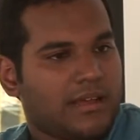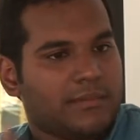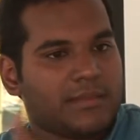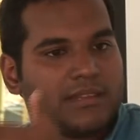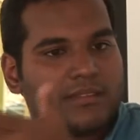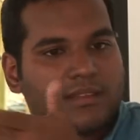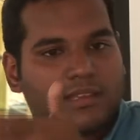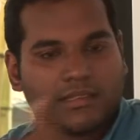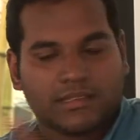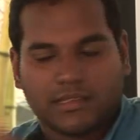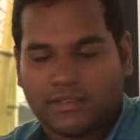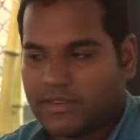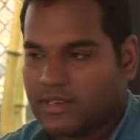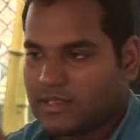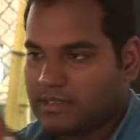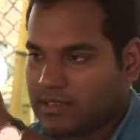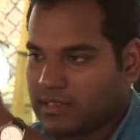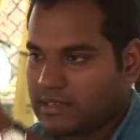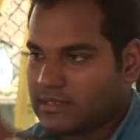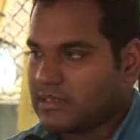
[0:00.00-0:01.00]
I mean, these
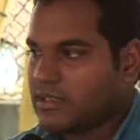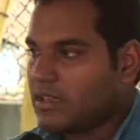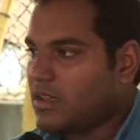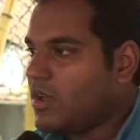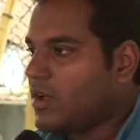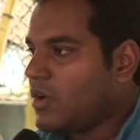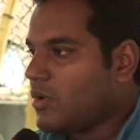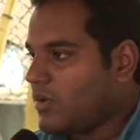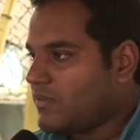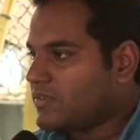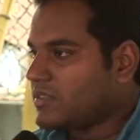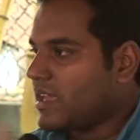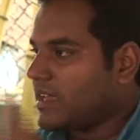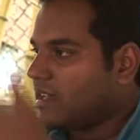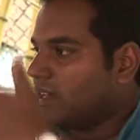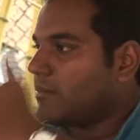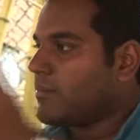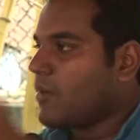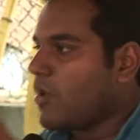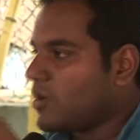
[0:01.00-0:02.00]
76 who have
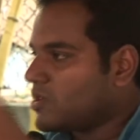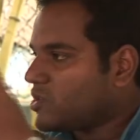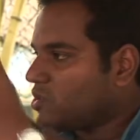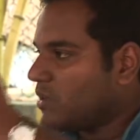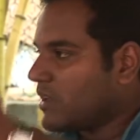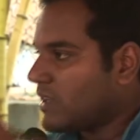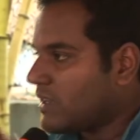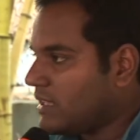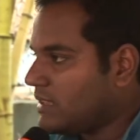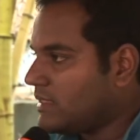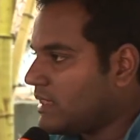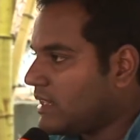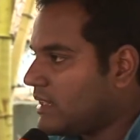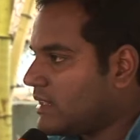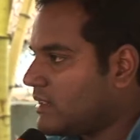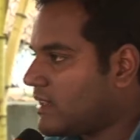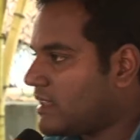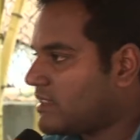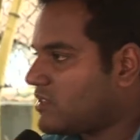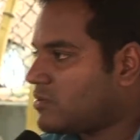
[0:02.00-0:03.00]
signed up also agree that
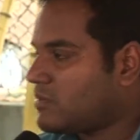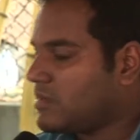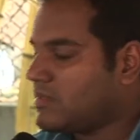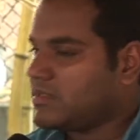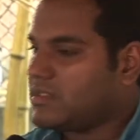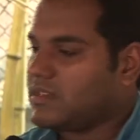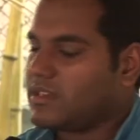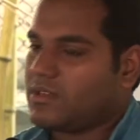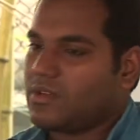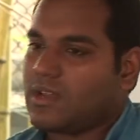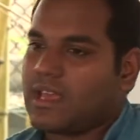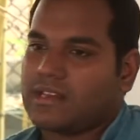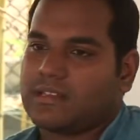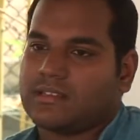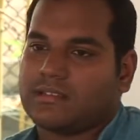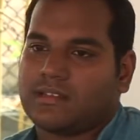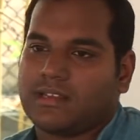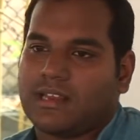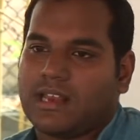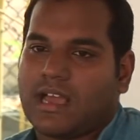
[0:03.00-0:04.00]
it has to be within a
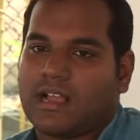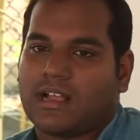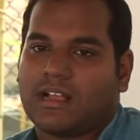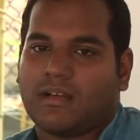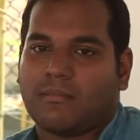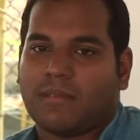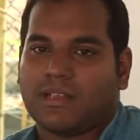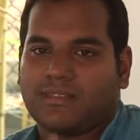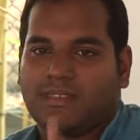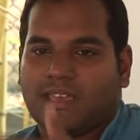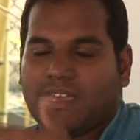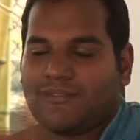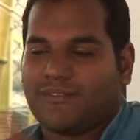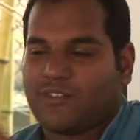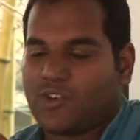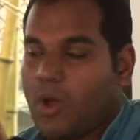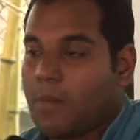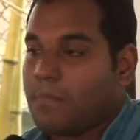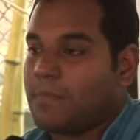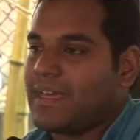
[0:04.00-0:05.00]
united Sri Lanka, but they have
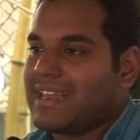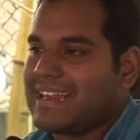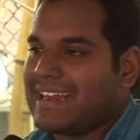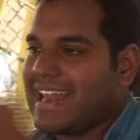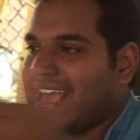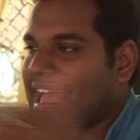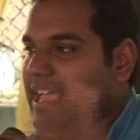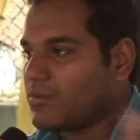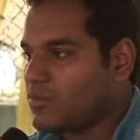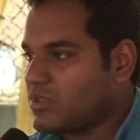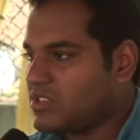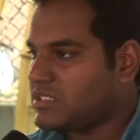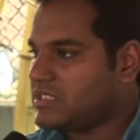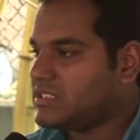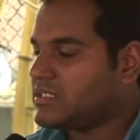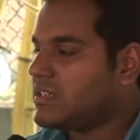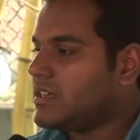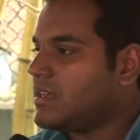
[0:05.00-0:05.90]
dropped that language,